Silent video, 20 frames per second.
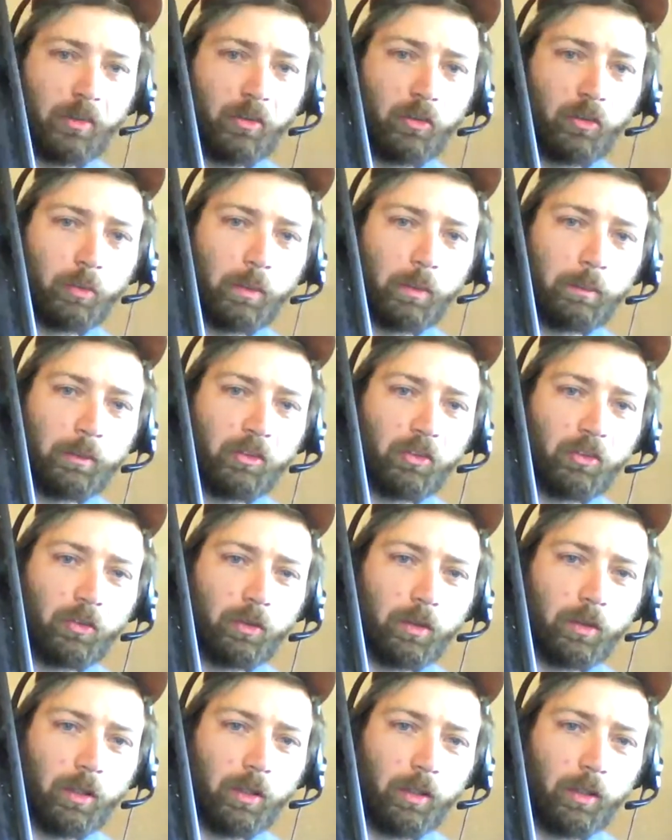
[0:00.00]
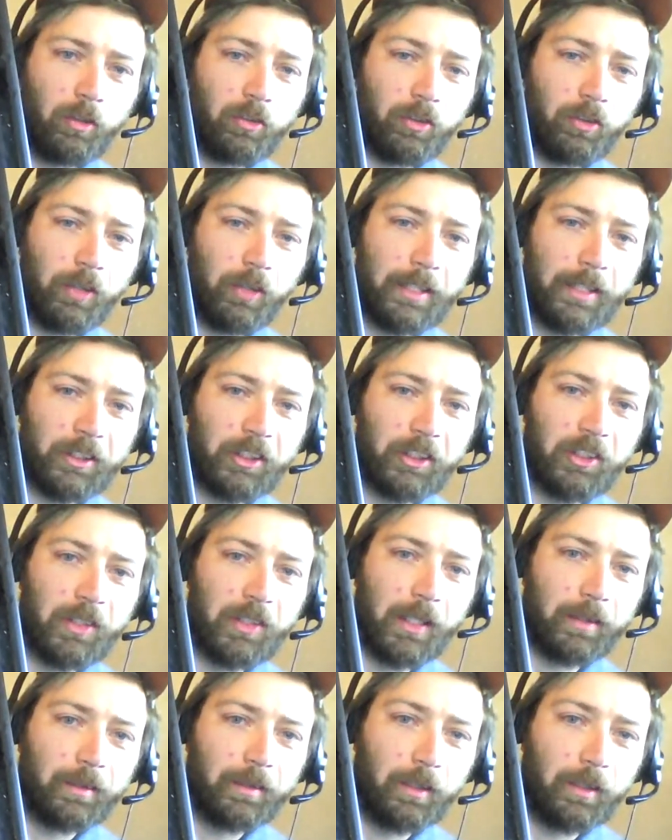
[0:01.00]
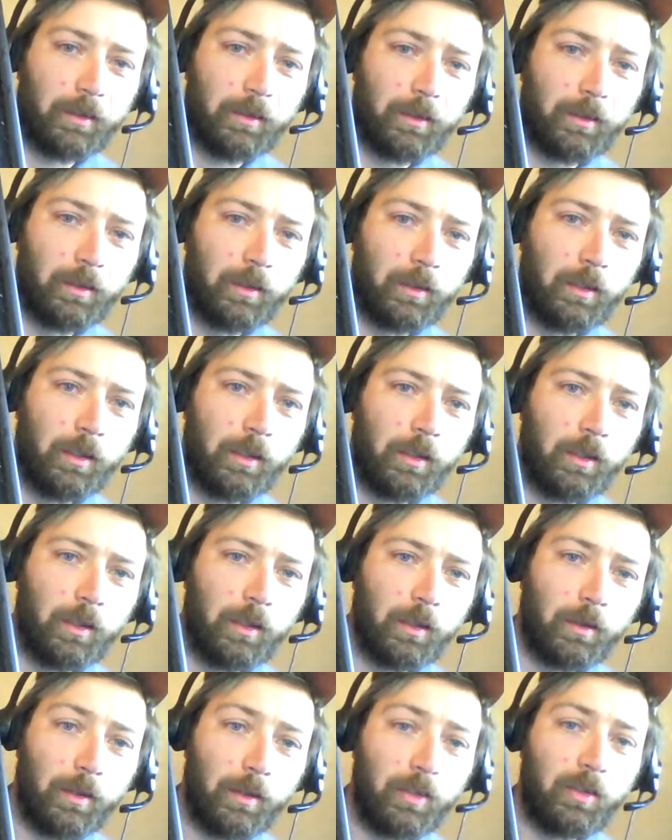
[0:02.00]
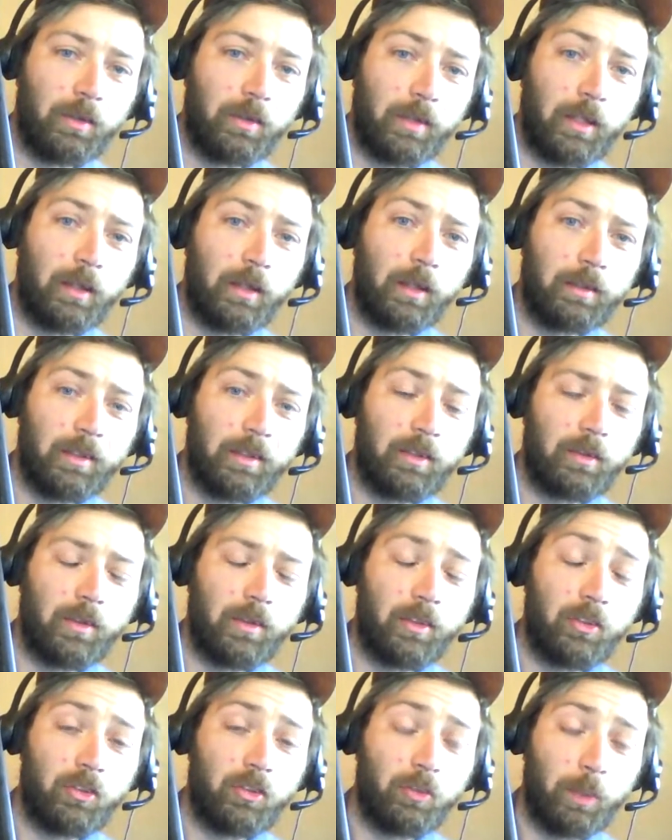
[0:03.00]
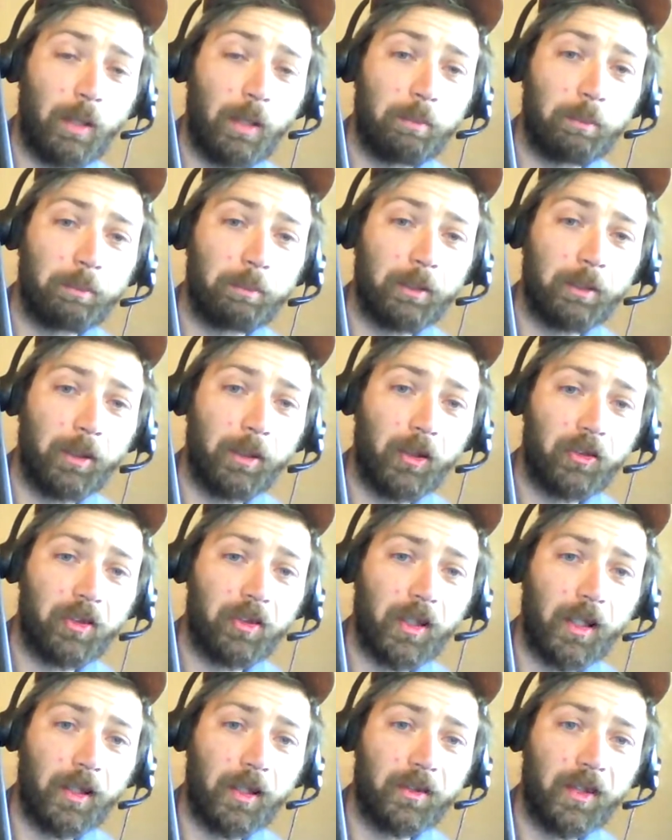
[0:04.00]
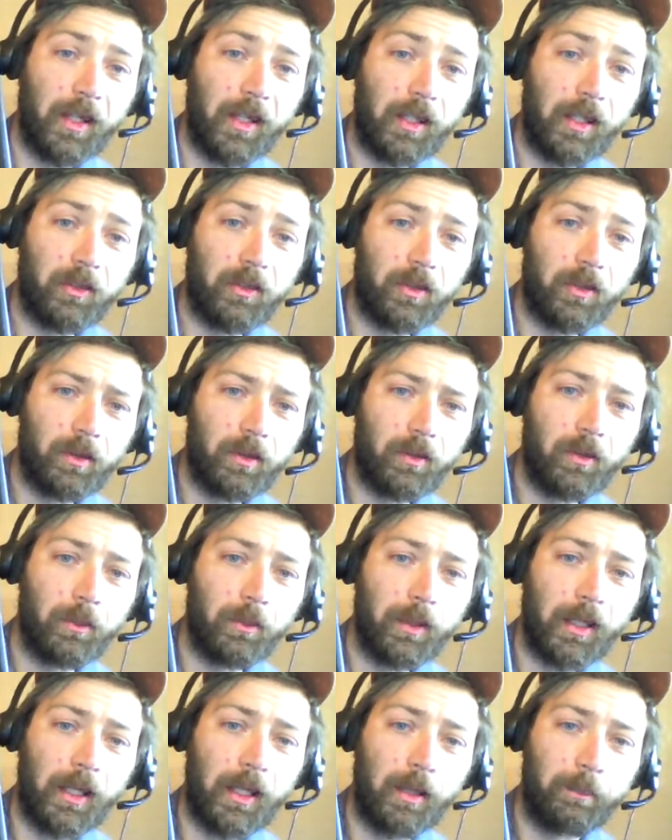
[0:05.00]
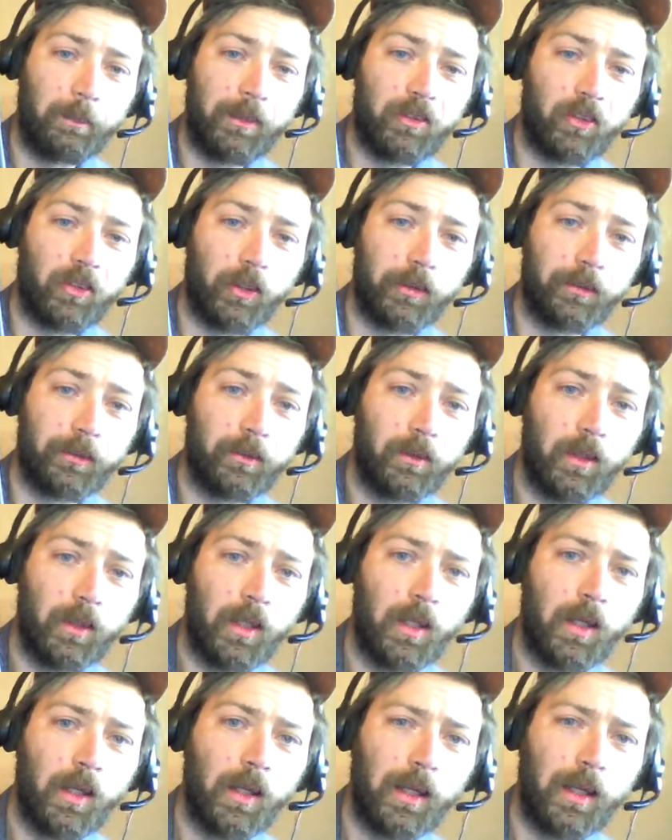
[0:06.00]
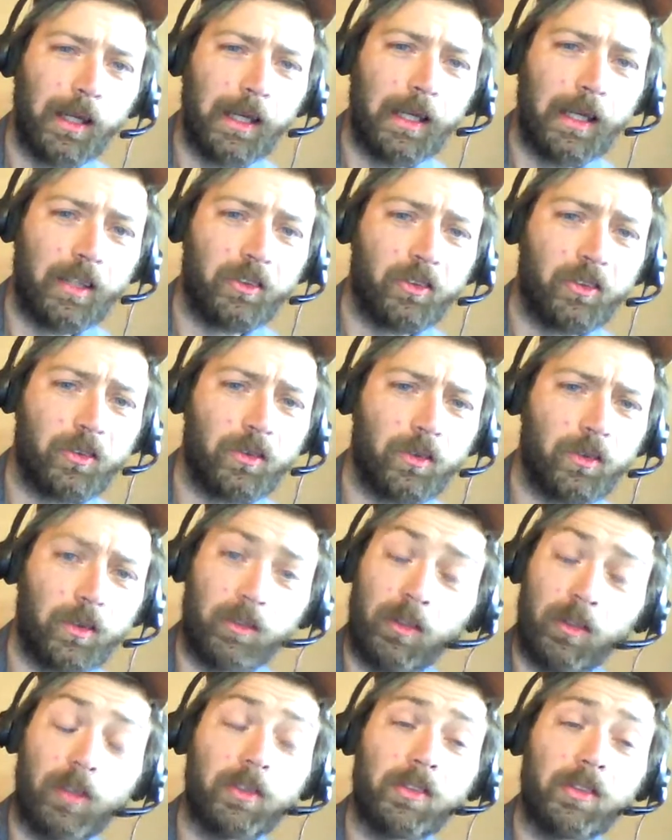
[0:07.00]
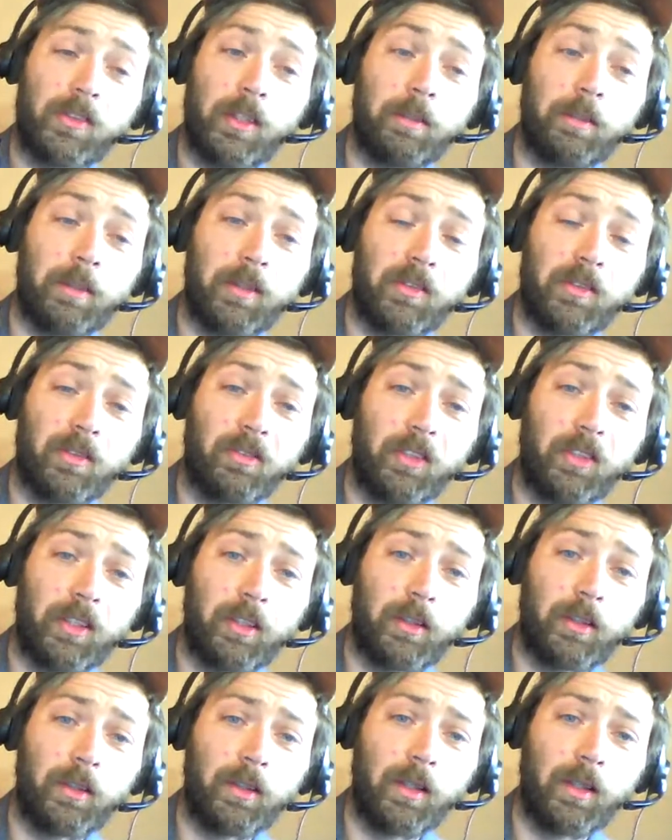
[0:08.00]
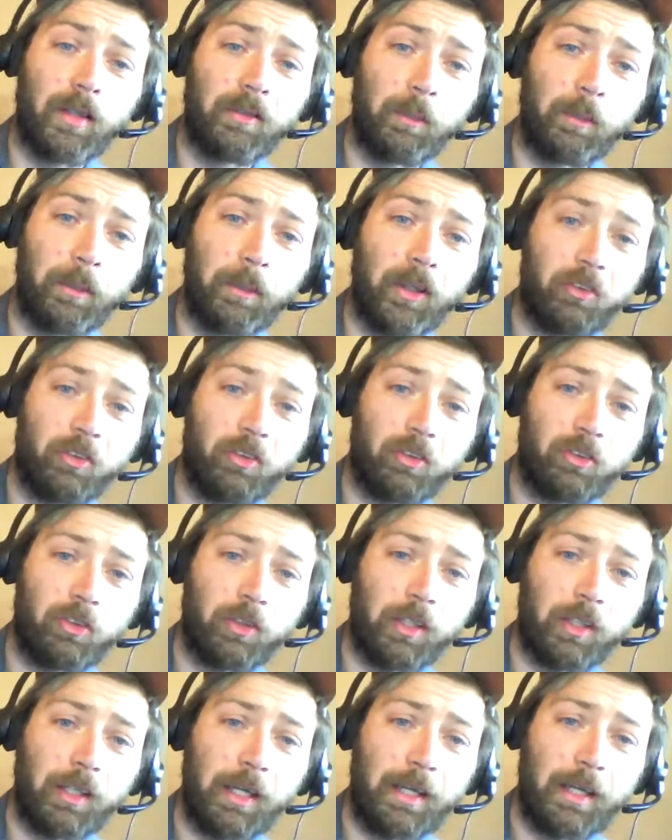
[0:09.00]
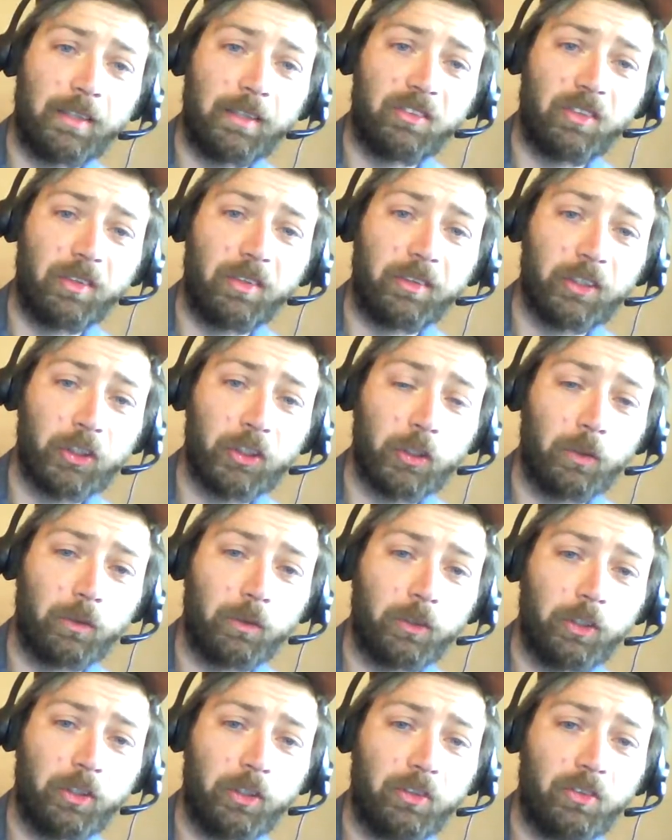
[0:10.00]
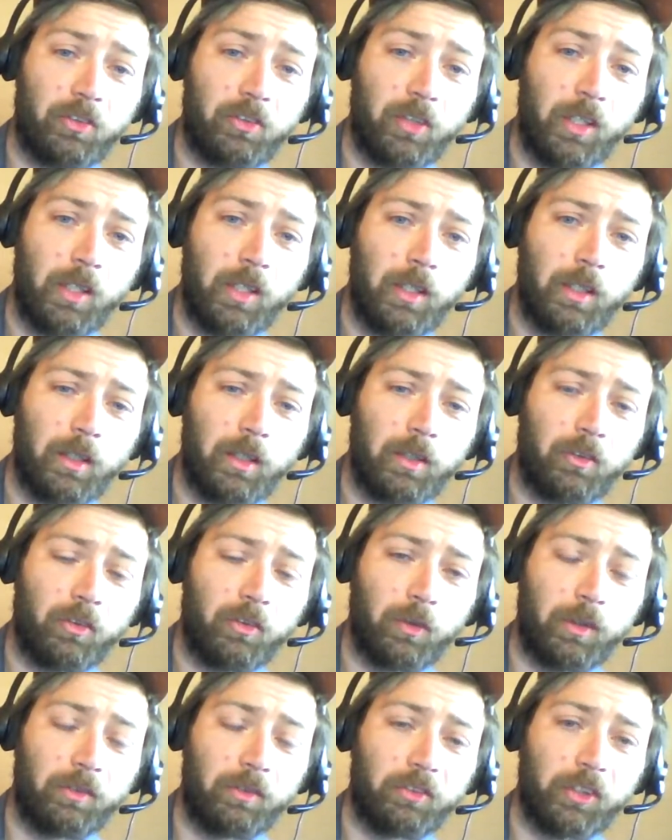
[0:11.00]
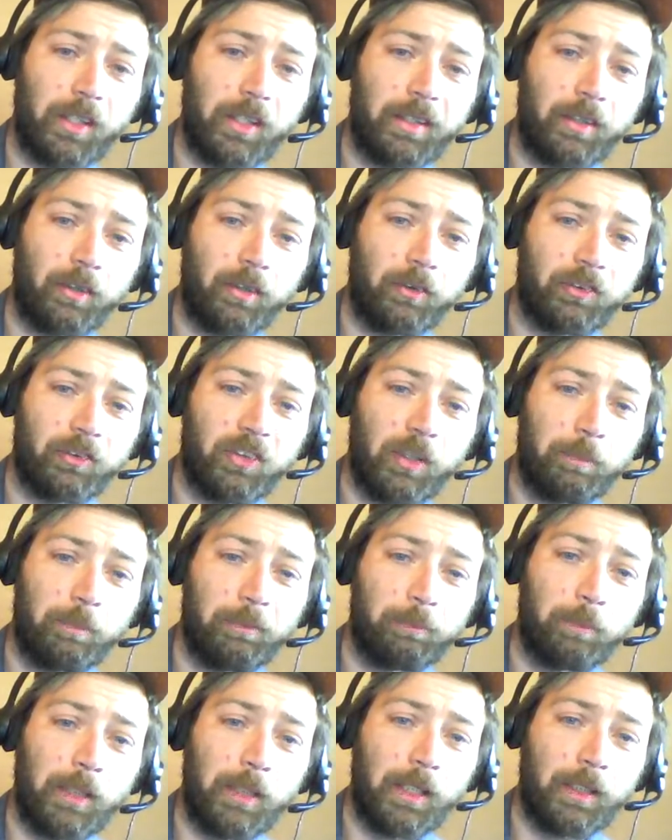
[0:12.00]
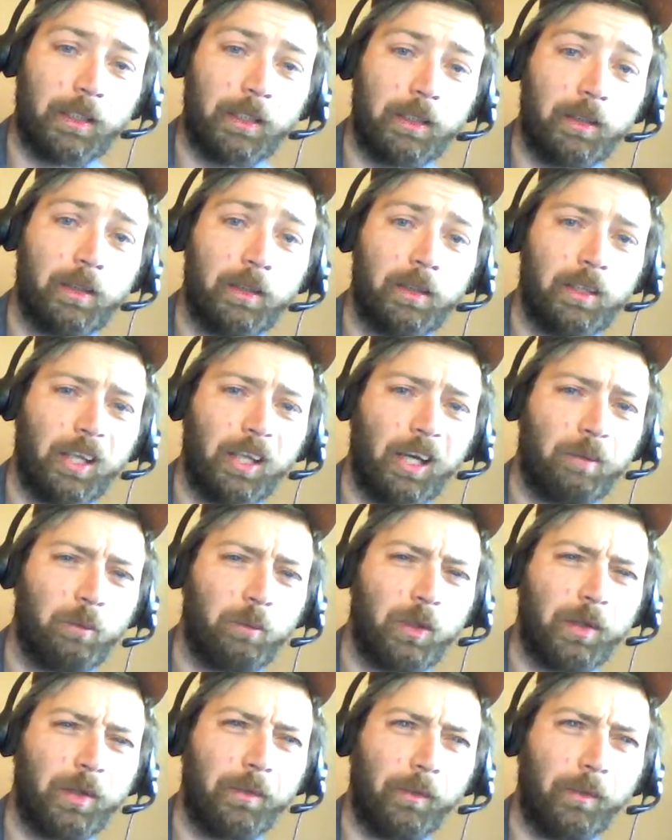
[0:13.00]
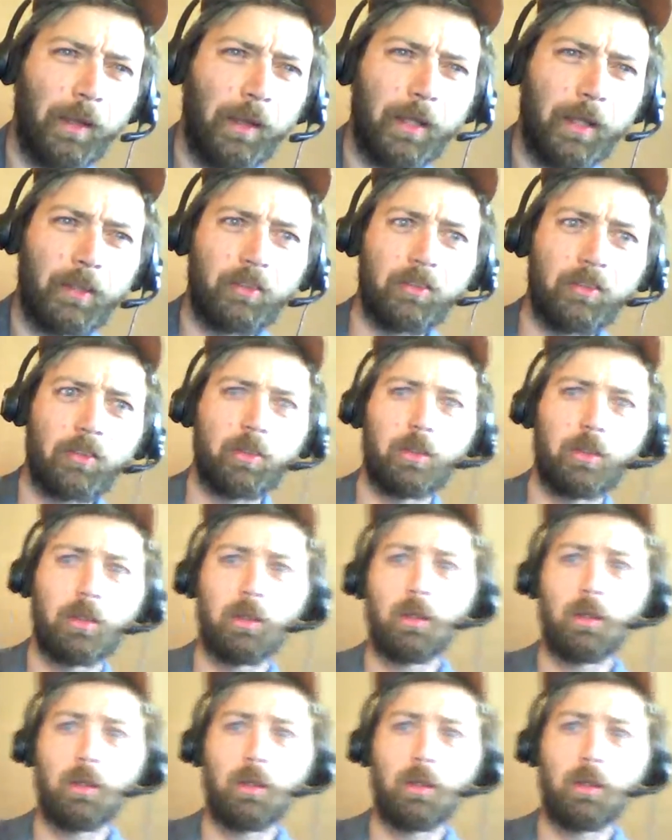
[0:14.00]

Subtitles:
This is what we call a scratched technique. This is probably post-contact, but we can't be certain. It's hard to see, but it's a figure of a person. So you can kind of see the shoulders, sort of triangular tapered body, and one of the legs.